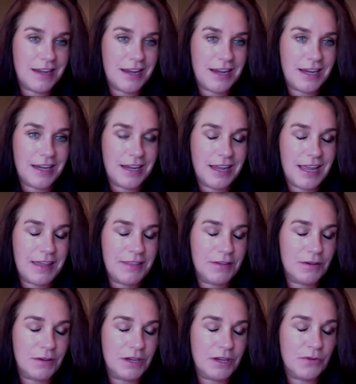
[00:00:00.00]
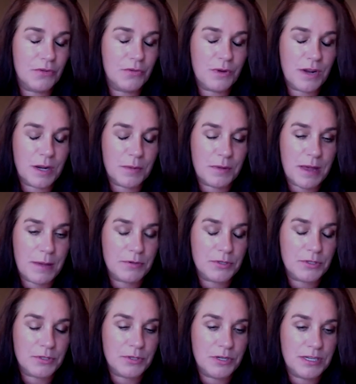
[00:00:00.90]
that I had the incredible
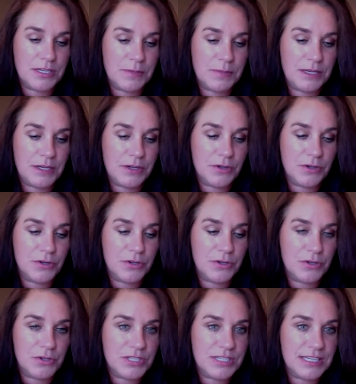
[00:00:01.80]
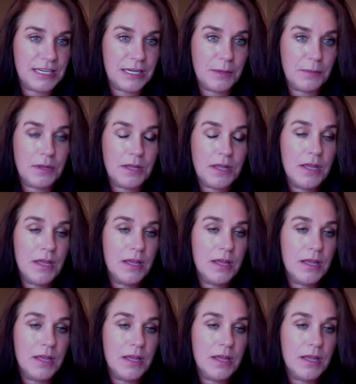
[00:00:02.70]
opportunity to meet her and her team